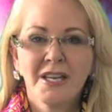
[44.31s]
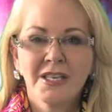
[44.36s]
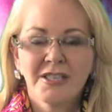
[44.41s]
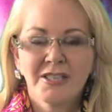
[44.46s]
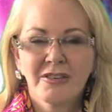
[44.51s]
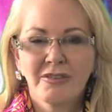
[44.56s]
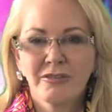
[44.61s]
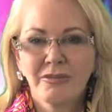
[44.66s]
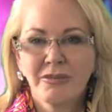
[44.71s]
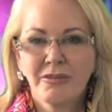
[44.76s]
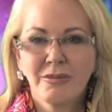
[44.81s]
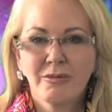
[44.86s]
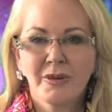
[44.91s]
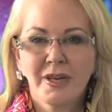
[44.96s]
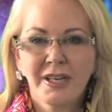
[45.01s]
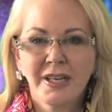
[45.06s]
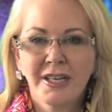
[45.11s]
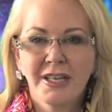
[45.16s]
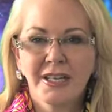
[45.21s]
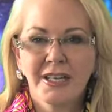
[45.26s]
So you
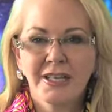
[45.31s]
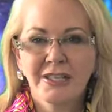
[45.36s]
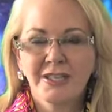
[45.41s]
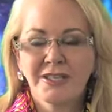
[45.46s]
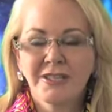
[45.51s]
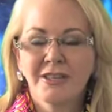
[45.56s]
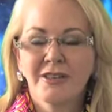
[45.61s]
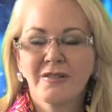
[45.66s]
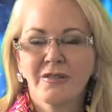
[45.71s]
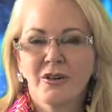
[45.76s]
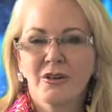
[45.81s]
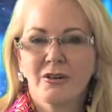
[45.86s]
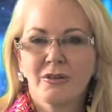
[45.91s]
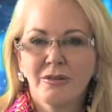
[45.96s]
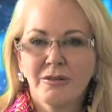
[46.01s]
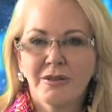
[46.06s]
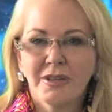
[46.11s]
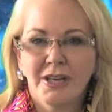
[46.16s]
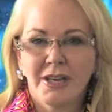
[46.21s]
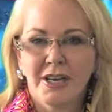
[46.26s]
want to get yourself
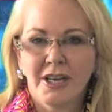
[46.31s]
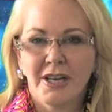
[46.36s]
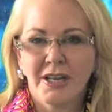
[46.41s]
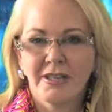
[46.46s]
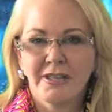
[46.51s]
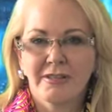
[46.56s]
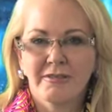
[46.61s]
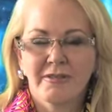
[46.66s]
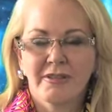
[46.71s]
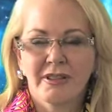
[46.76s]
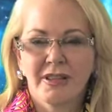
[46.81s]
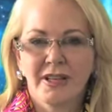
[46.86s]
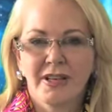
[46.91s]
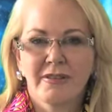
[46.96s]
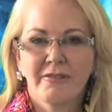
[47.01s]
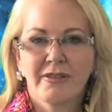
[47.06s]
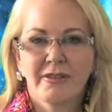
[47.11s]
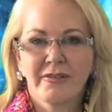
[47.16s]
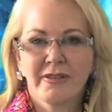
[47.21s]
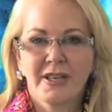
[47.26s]
organized with
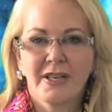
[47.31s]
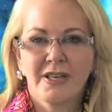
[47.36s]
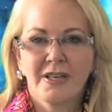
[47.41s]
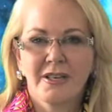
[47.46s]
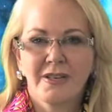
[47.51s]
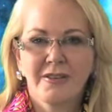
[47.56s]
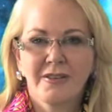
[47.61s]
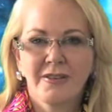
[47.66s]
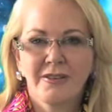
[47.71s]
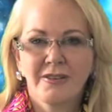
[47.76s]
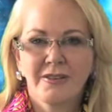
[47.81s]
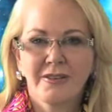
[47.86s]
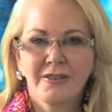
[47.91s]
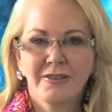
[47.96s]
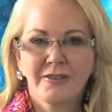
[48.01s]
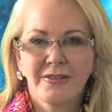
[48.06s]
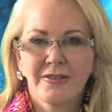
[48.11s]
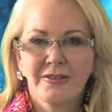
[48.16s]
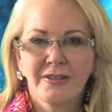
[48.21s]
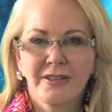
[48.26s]
love. I mean, you
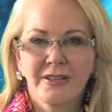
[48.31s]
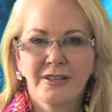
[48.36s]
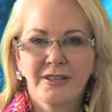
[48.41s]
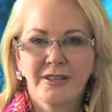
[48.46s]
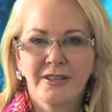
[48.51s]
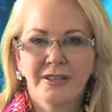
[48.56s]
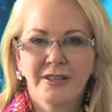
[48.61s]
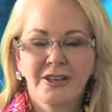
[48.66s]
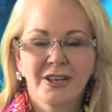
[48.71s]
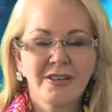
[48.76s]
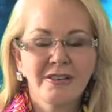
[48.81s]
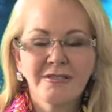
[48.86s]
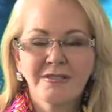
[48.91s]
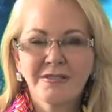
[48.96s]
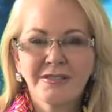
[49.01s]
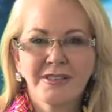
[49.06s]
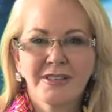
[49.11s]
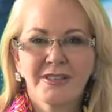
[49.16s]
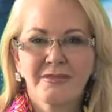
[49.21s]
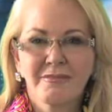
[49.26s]
know,
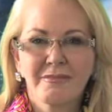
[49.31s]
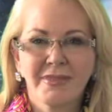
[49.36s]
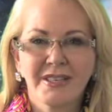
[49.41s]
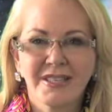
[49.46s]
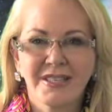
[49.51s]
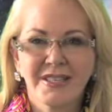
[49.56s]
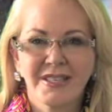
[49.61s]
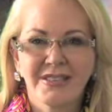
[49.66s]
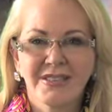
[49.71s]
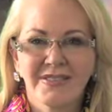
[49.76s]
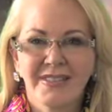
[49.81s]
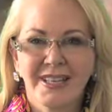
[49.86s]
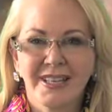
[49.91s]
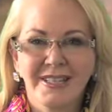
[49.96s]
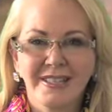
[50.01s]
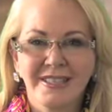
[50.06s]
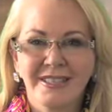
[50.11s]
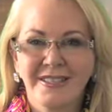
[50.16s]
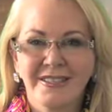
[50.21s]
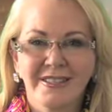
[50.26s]
goals and business
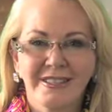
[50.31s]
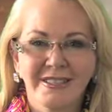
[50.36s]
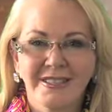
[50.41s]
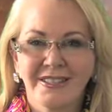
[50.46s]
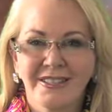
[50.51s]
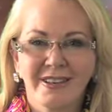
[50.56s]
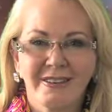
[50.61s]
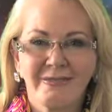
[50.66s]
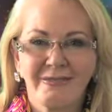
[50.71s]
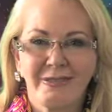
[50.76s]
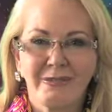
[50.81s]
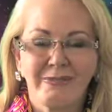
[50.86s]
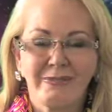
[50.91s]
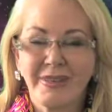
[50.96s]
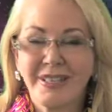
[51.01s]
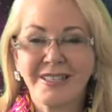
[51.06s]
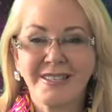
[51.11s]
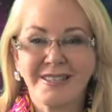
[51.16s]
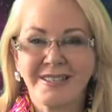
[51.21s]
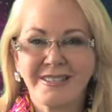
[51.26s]
plans are just not for
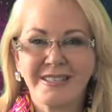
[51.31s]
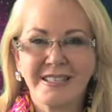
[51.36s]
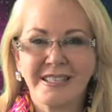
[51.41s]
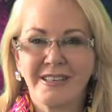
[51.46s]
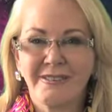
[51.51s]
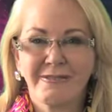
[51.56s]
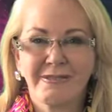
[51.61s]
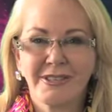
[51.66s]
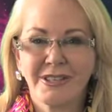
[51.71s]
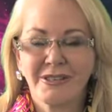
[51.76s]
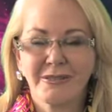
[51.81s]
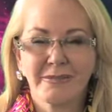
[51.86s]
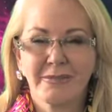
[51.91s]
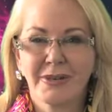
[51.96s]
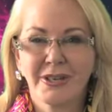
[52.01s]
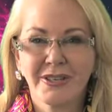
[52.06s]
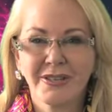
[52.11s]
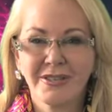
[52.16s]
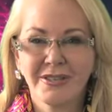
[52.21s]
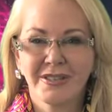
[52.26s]
business, they're for your
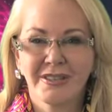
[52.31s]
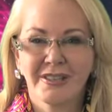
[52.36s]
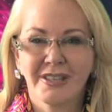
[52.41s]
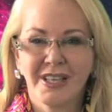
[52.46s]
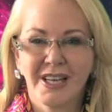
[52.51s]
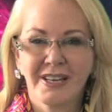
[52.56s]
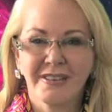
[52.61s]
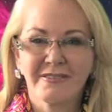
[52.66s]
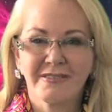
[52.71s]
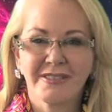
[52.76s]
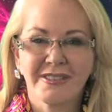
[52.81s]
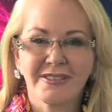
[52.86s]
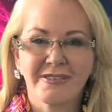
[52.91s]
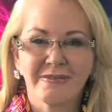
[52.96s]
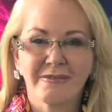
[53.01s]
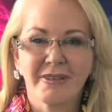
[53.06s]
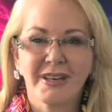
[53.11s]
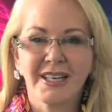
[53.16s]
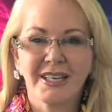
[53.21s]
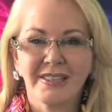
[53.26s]
personal life as
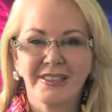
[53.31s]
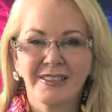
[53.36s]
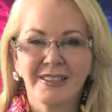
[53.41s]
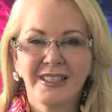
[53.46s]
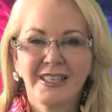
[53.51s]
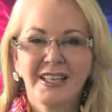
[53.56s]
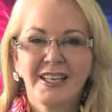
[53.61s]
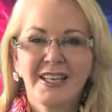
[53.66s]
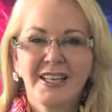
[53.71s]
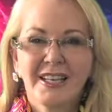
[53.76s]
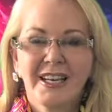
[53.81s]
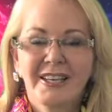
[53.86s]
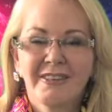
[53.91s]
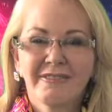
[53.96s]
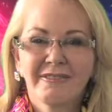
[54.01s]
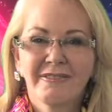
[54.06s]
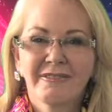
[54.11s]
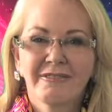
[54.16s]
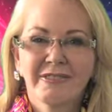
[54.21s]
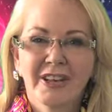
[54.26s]
well.
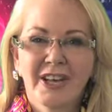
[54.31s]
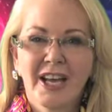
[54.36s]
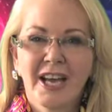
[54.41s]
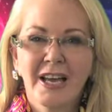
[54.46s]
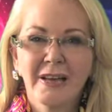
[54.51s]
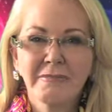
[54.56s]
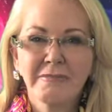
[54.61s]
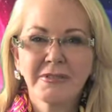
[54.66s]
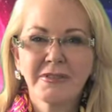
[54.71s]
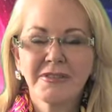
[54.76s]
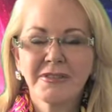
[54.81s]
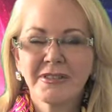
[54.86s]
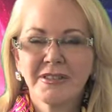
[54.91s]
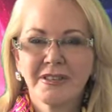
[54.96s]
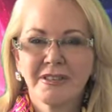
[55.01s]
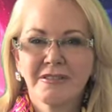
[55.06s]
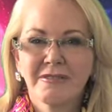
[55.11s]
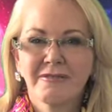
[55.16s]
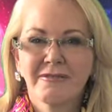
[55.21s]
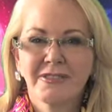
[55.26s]
And for couples,
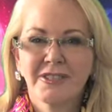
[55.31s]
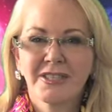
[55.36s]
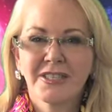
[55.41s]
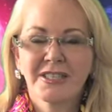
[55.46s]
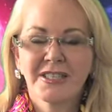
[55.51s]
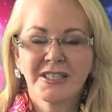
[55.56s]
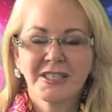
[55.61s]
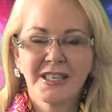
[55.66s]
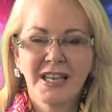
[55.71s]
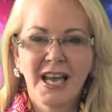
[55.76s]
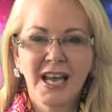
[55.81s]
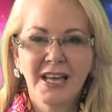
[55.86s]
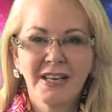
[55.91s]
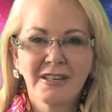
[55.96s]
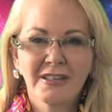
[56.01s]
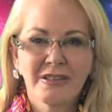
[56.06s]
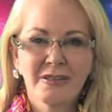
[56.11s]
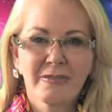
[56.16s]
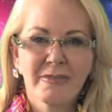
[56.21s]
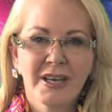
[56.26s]
for the start
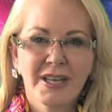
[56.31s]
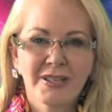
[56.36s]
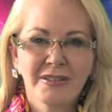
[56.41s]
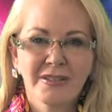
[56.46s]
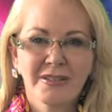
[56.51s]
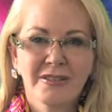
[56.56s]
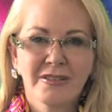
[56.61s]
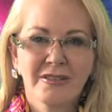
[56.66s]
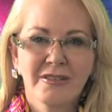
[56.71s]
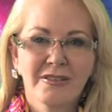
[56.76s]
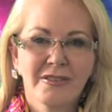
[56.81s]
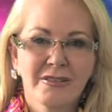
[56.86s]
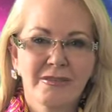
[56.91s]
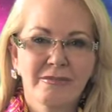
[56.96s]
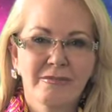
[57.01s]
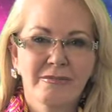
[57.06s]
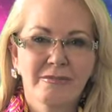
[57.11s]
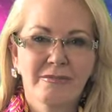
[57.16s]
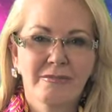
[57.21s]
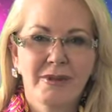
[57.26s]
of the month, you
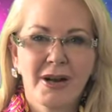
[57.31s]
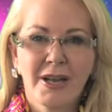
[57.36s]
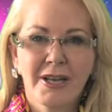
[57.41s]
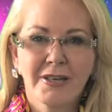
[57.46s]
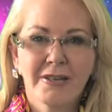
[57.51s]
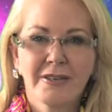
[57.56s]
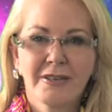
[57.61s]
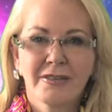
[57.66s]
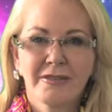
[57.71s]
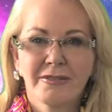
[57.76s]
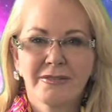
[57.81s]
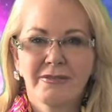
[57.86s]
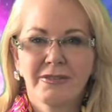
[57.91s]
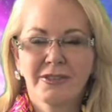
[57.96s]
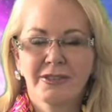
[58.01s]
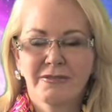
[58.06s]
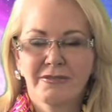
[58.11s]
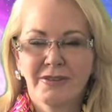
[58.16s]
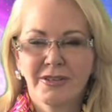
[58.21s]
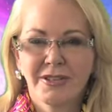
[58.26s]
know, right for
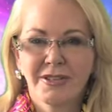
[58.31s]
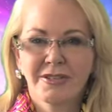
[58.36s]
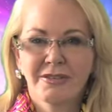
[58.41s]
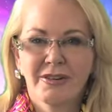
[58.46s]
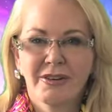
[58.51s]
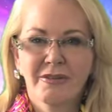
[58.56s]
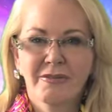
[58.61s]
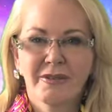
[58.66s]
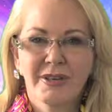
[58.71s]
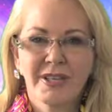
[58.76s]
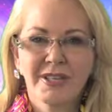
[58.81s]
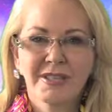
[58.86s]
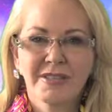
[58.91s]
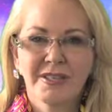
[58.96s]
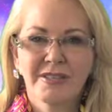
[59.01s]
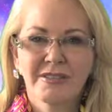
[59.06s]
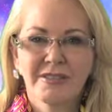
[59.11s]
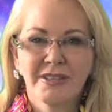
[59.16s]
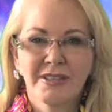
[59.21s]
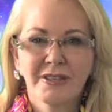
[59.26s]
the first three weeks
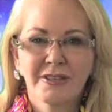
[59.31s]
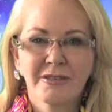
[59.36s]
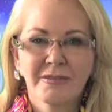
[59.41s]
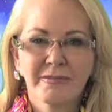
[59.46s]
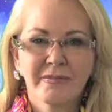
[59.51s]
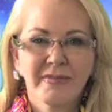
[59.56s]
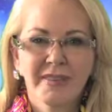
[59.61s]
or so,